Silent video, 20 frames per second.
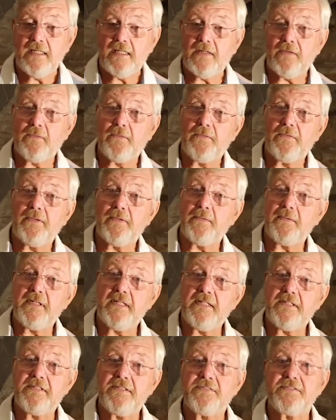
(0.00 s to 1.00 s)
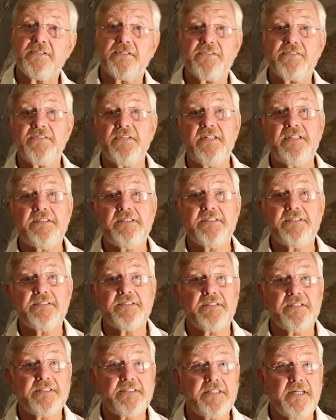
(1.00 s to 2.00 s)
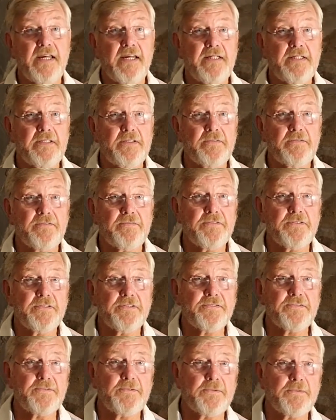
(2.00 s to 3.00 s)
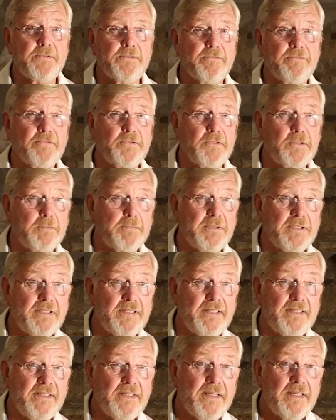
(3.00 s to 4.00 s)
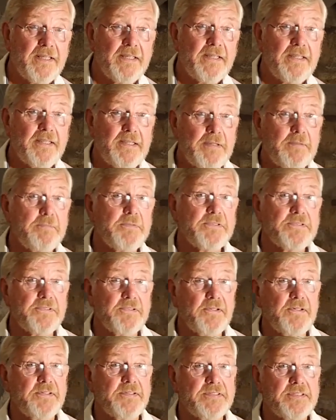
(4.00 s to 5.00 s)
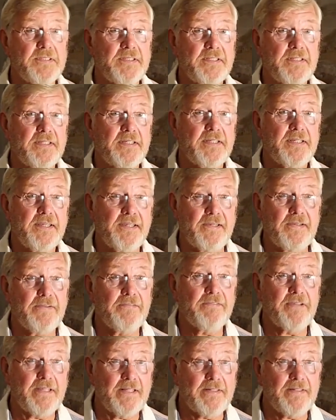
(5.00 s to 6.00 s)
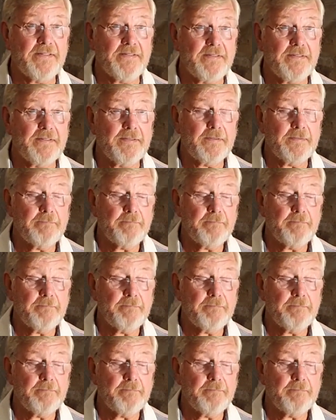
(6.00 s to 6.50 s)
although he'd succeeded to the title of First Duke of Normandy, he was not King of England.